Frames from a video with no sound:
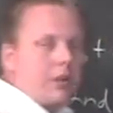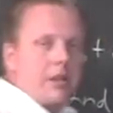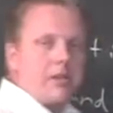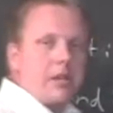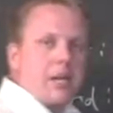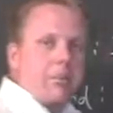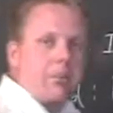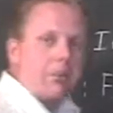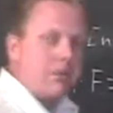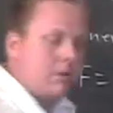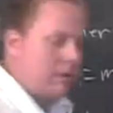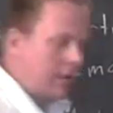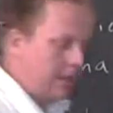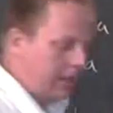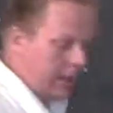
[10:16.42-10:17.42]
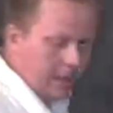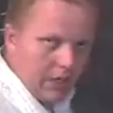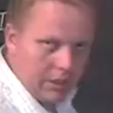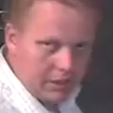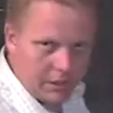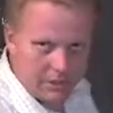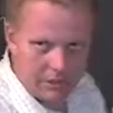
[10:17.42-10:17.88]
example, and I think I
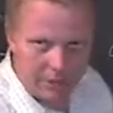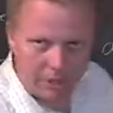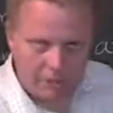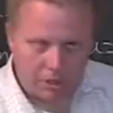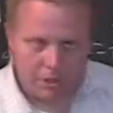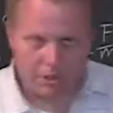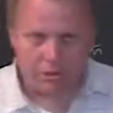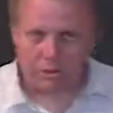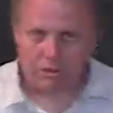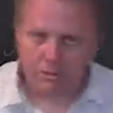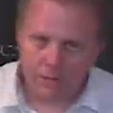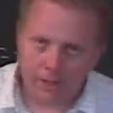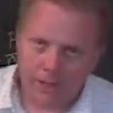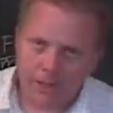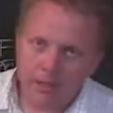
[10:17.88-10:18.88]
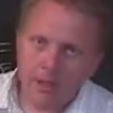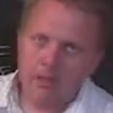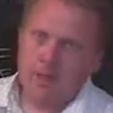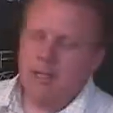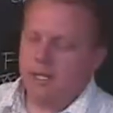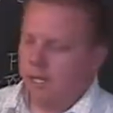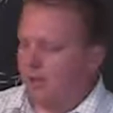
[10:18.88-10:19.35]
use this one in the module.
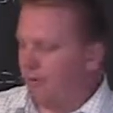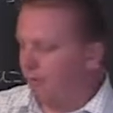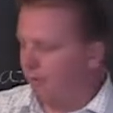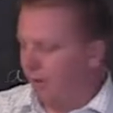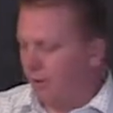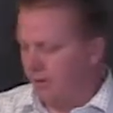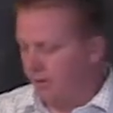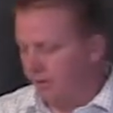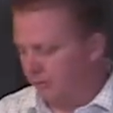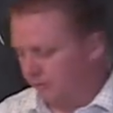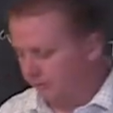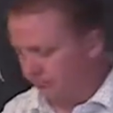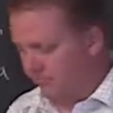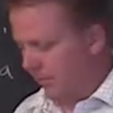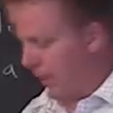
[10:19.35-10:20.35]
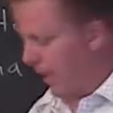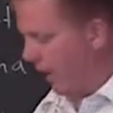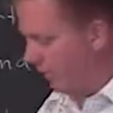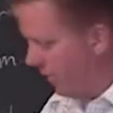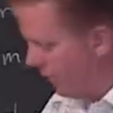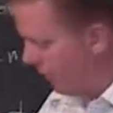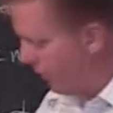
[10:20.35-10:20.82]
If I have my